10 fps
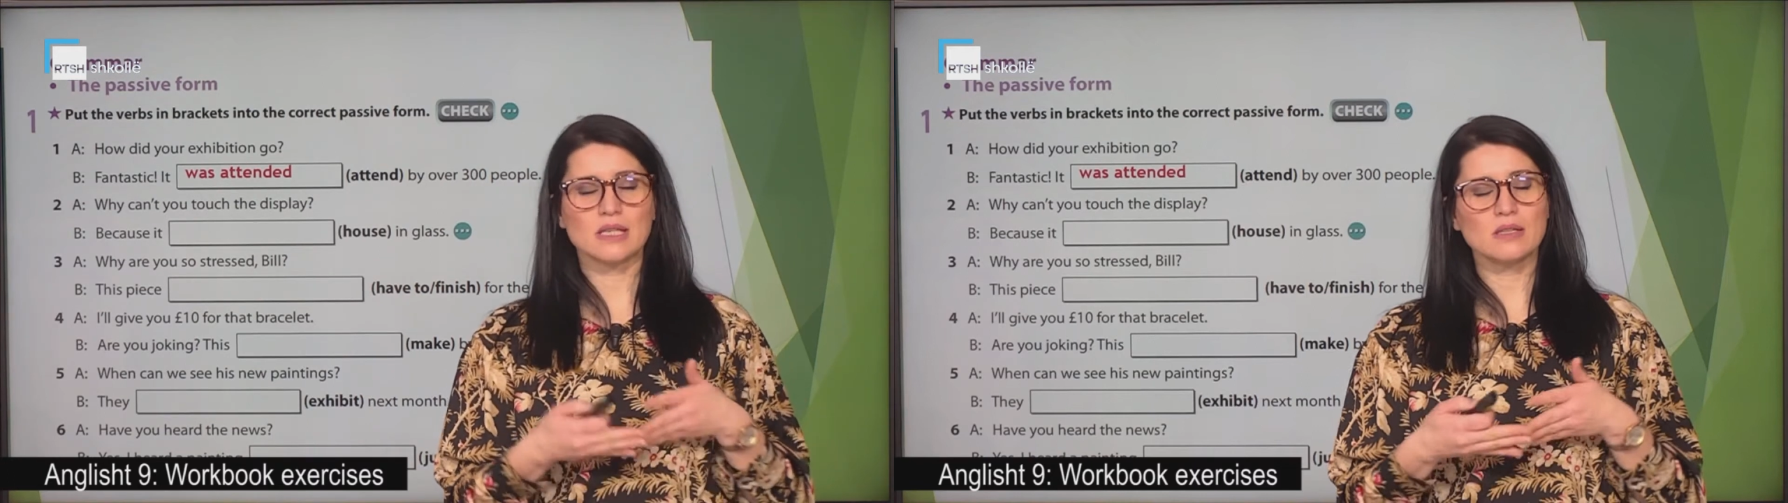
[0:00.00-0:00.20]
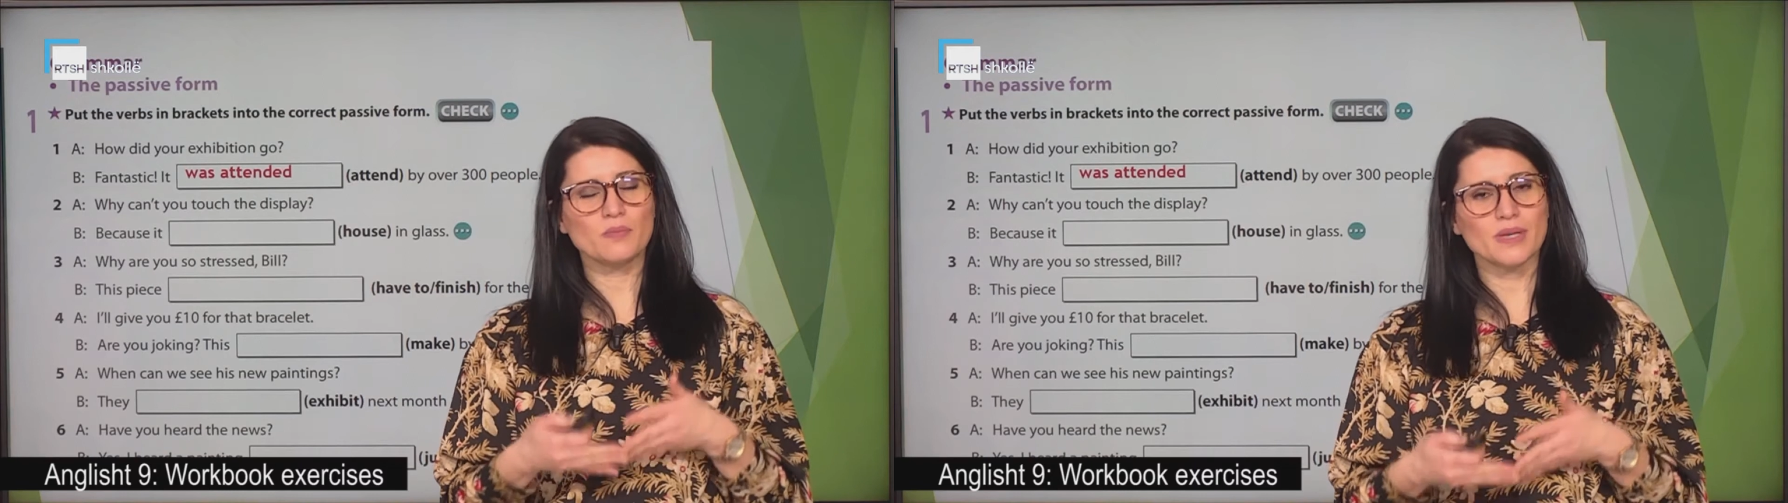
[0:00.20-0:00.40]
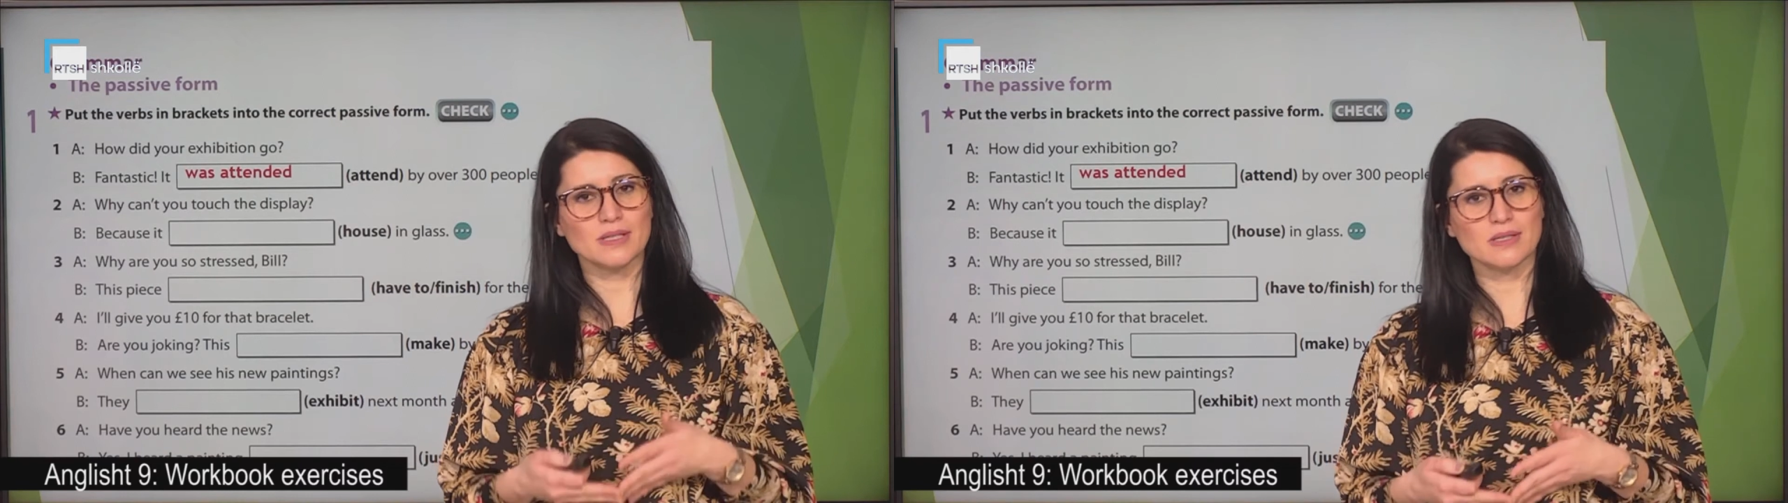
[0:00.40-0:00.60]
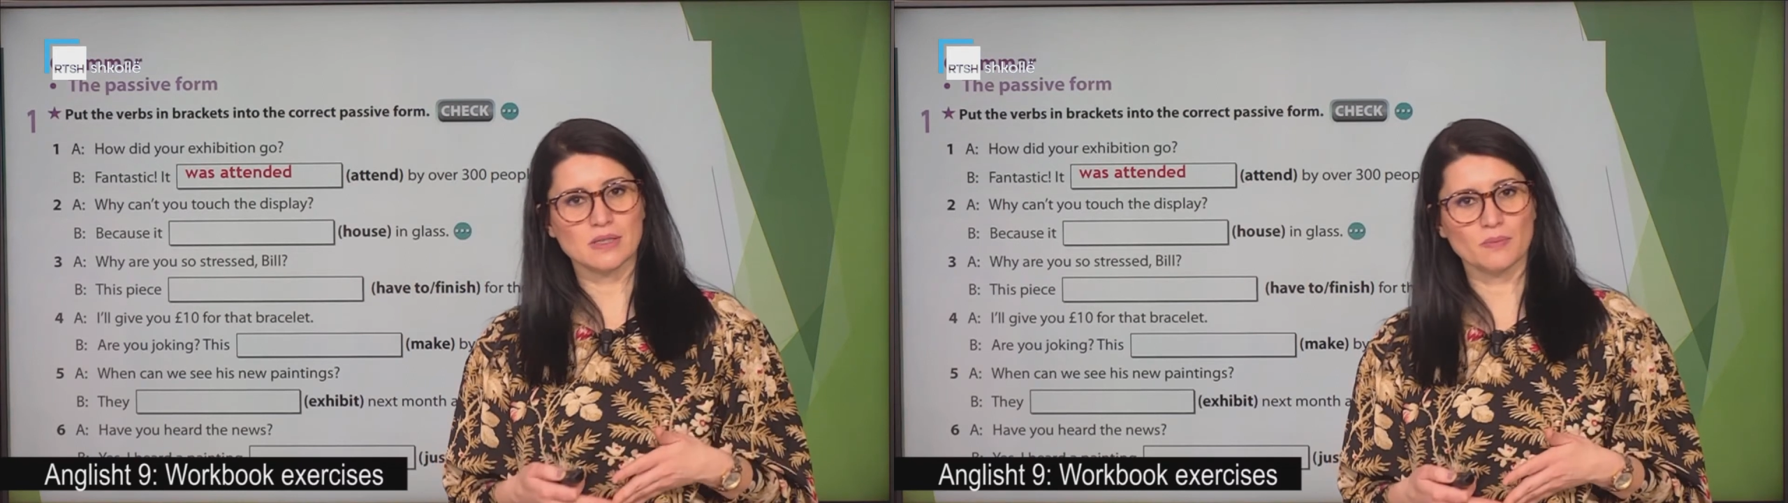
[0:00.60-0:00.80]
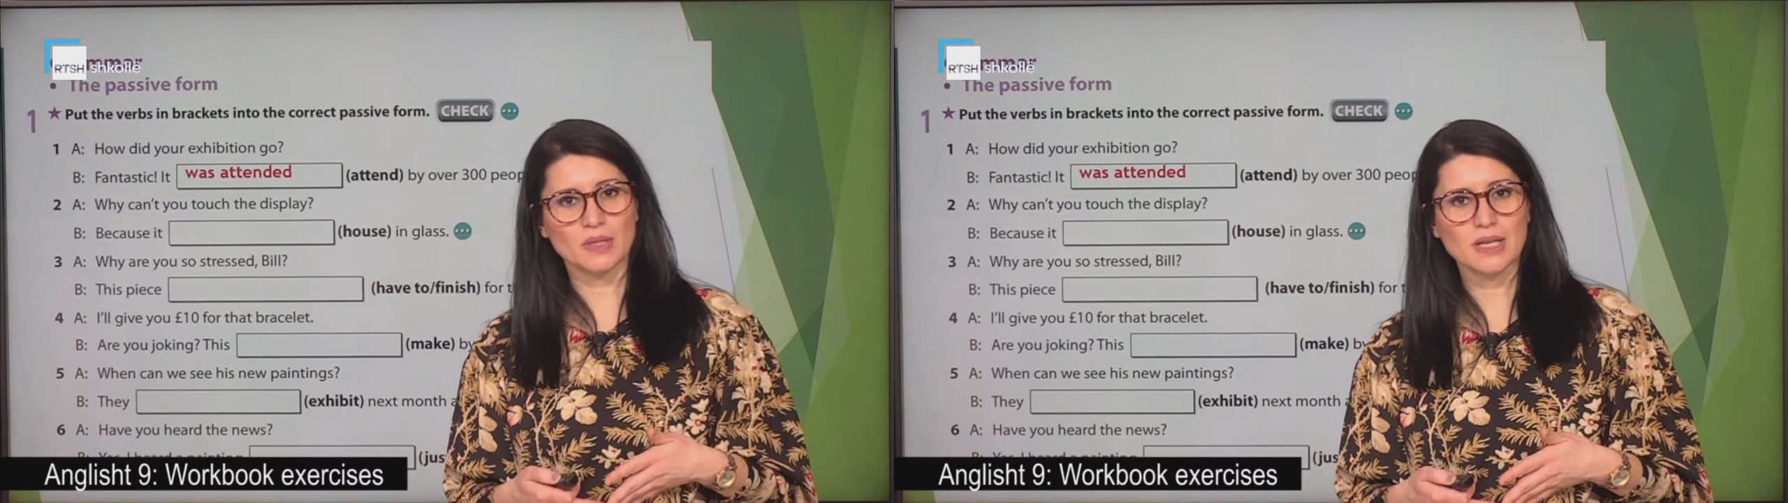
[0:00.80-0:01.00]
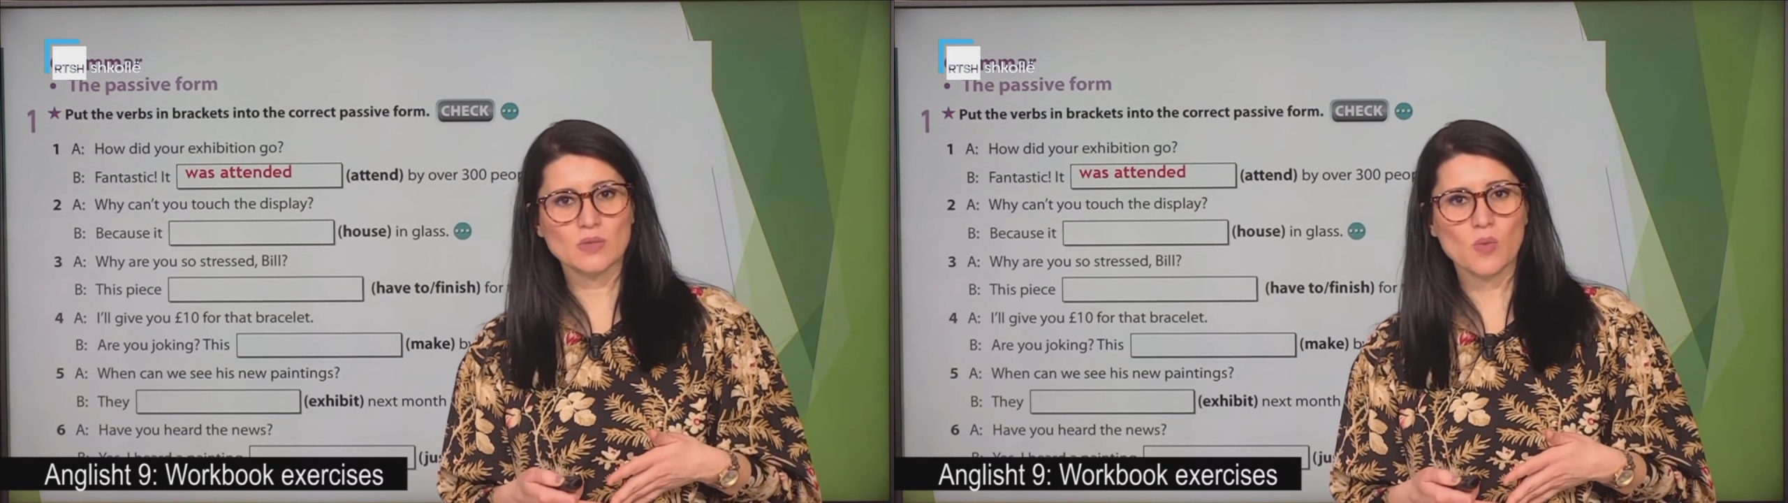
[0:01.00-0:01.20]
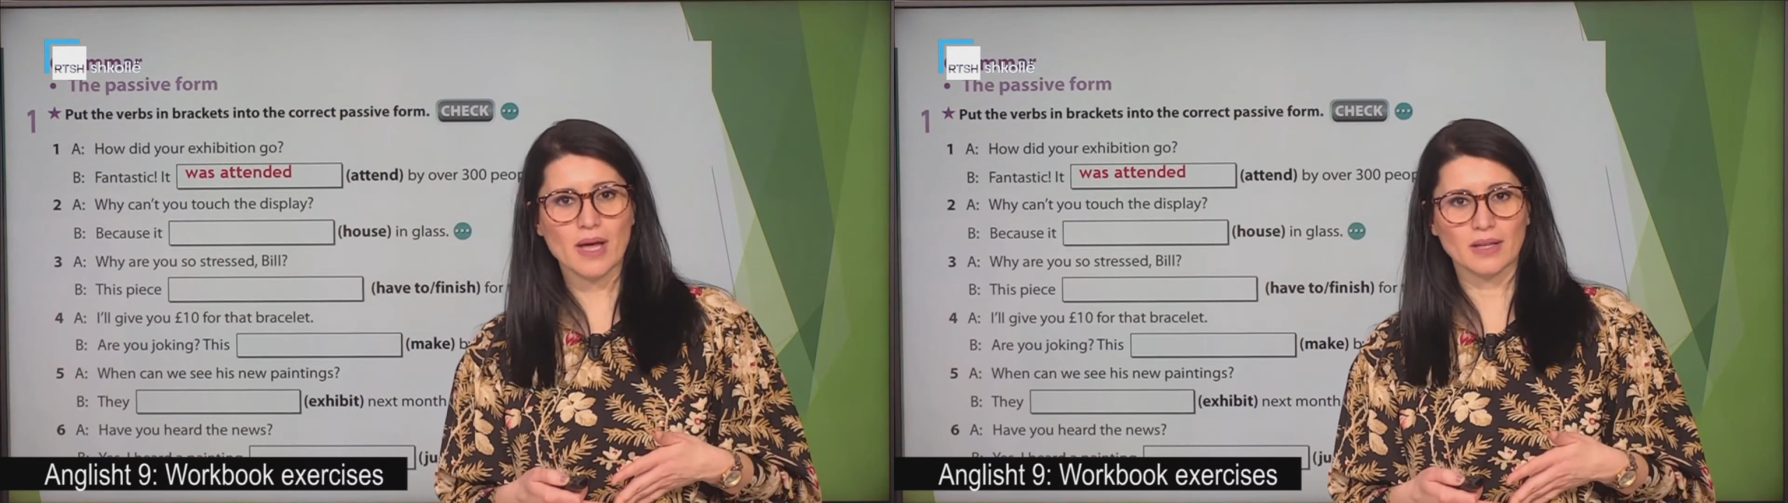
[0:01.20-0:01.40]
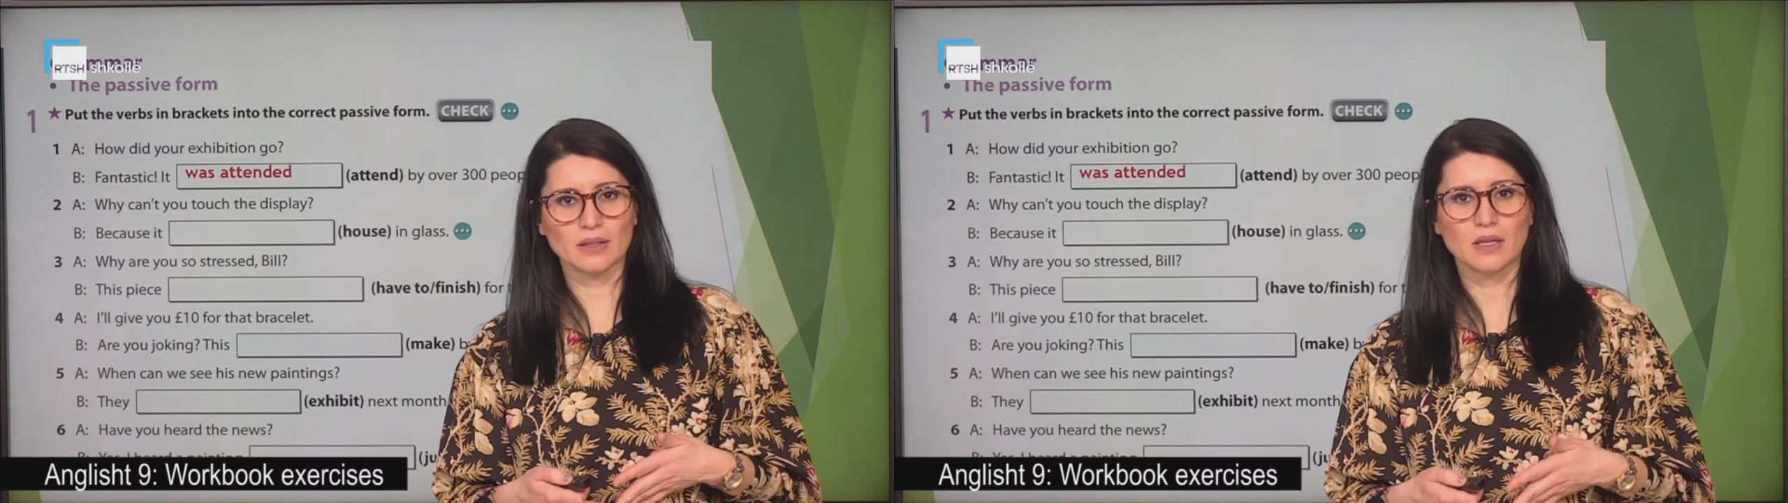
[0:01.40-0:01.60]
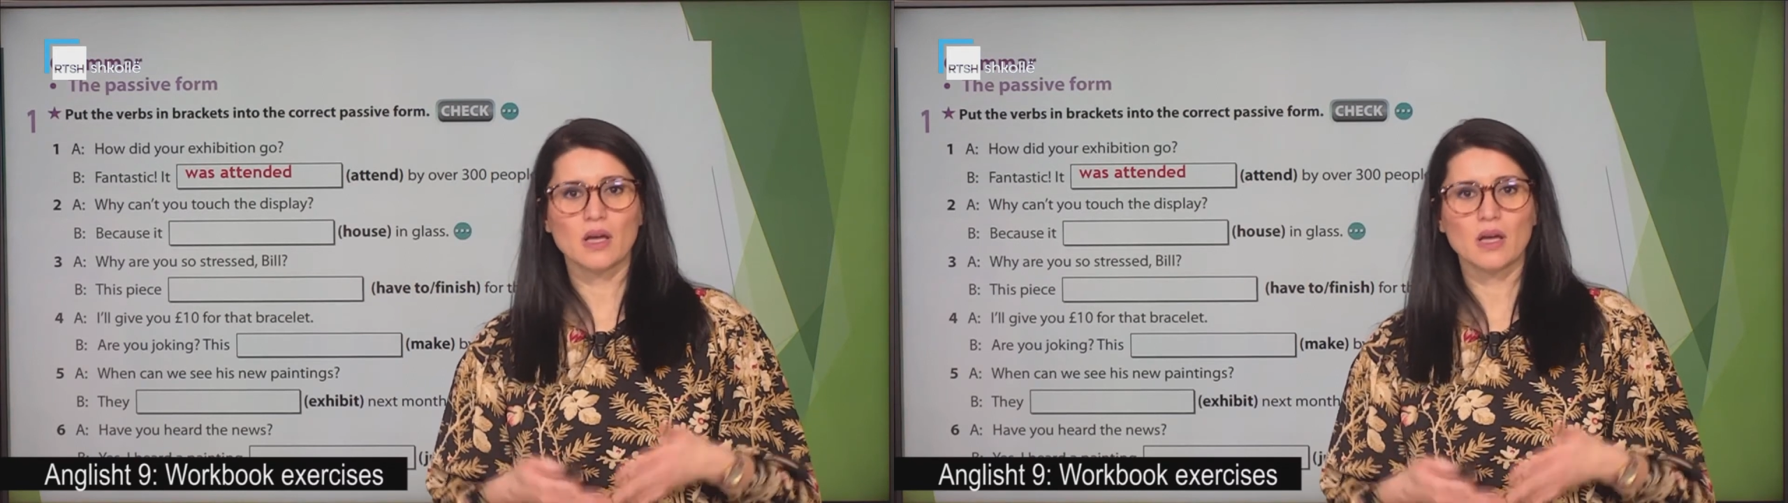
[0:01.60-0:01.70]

in the present simple as well.